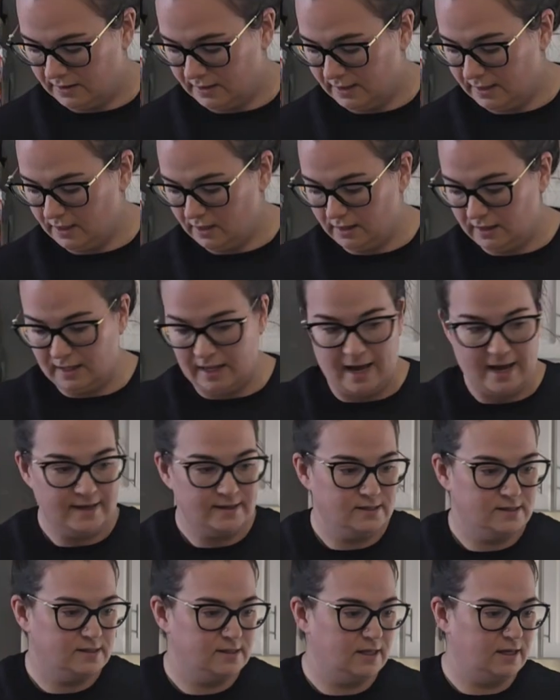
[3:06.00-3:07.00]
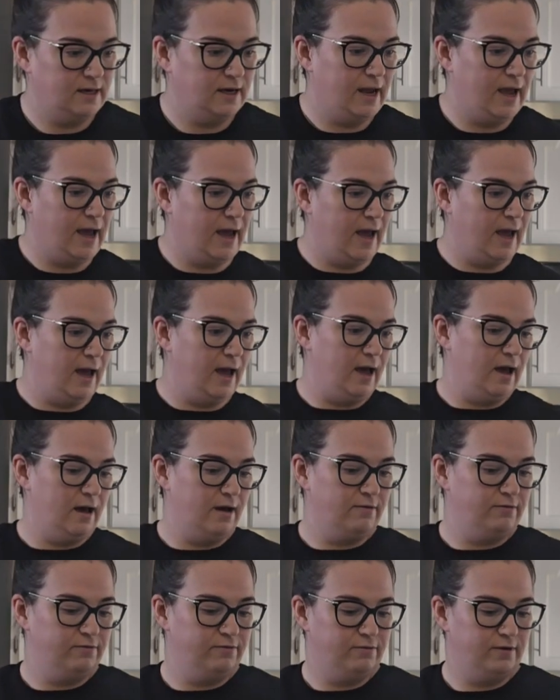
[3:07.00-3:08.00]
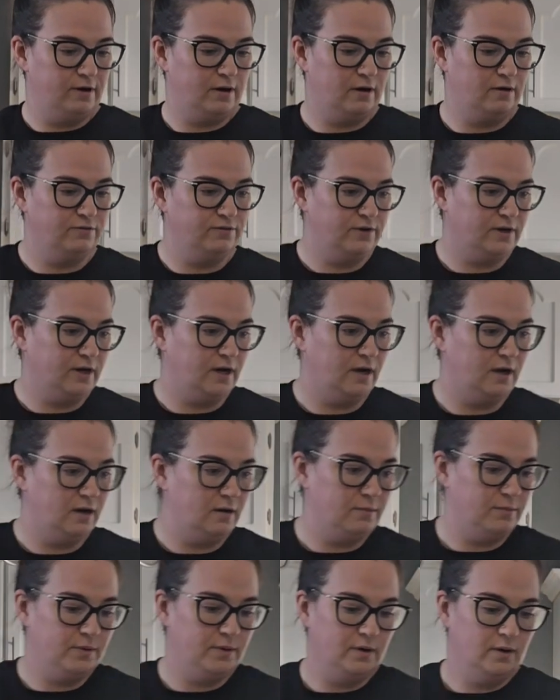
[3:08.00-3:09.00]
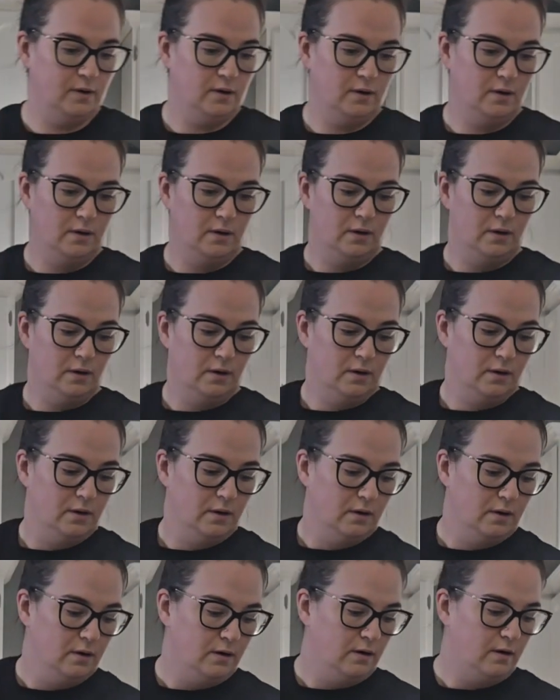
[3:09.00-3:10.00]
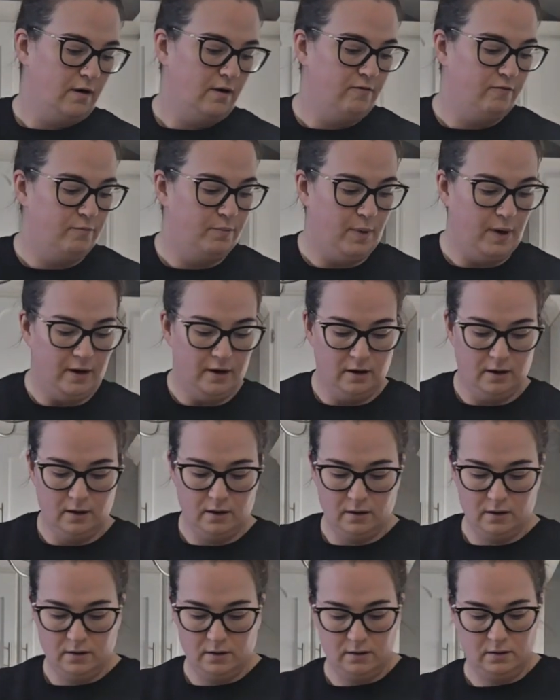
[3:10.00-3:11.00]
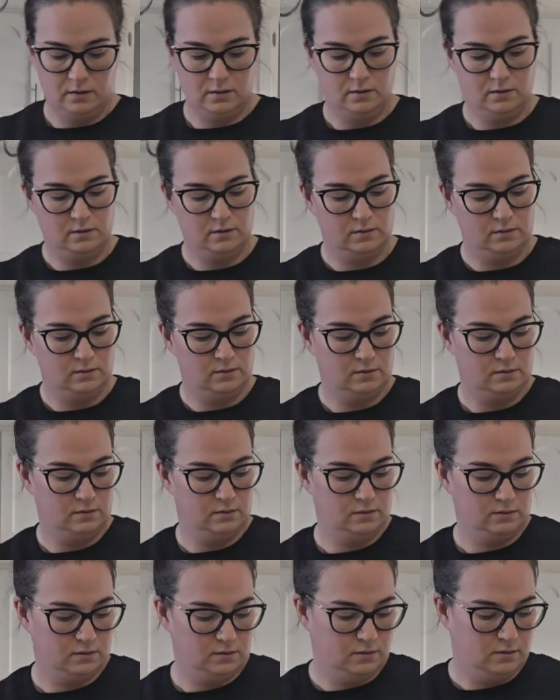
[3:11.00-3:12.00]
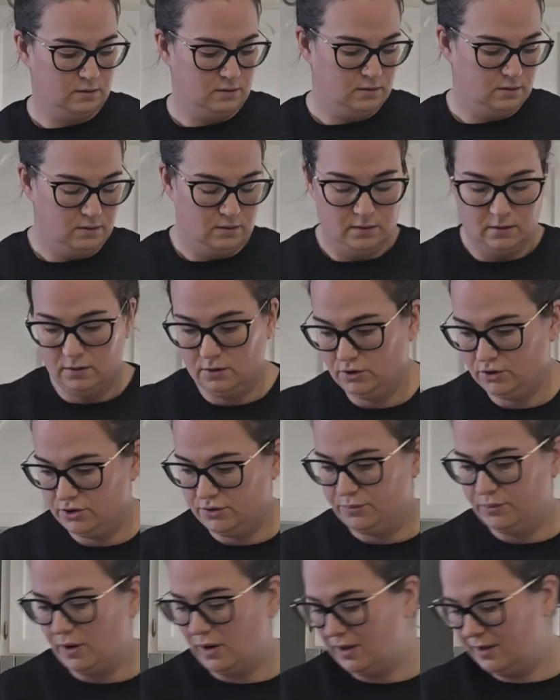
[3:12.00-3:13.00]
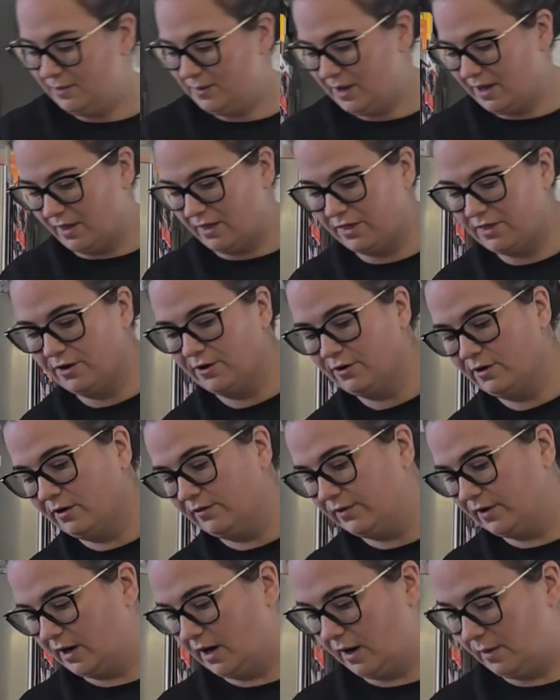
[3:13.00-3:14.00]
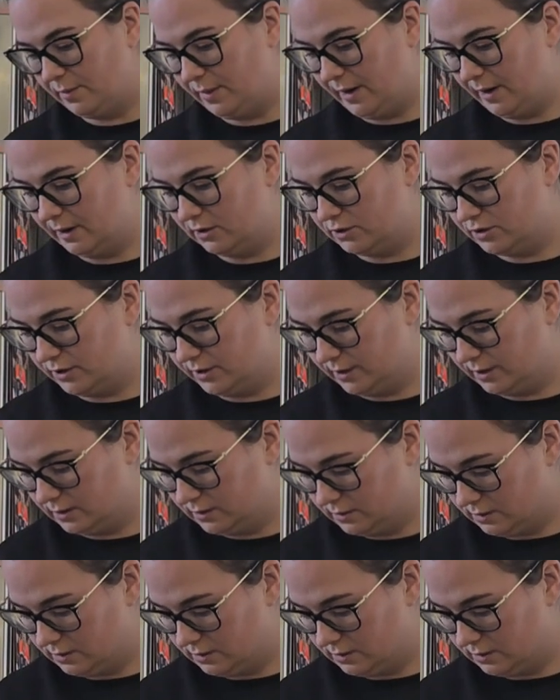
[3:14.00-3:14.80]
little less than half of a cup of butter. Should probably be a third of a cup, actually.